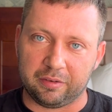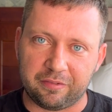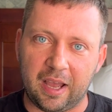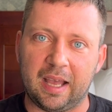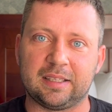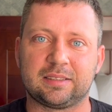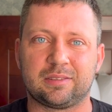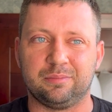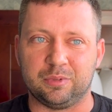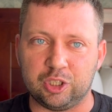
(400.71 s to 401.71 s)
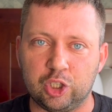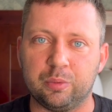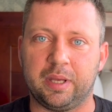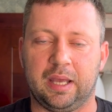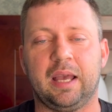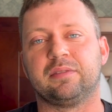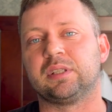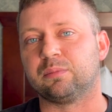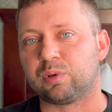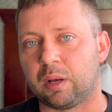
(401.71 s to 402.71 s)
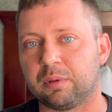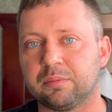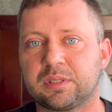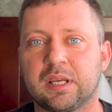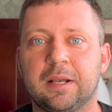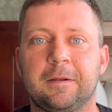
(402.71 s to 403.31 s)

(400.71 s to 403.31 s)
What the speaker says: fast, you may have some problems.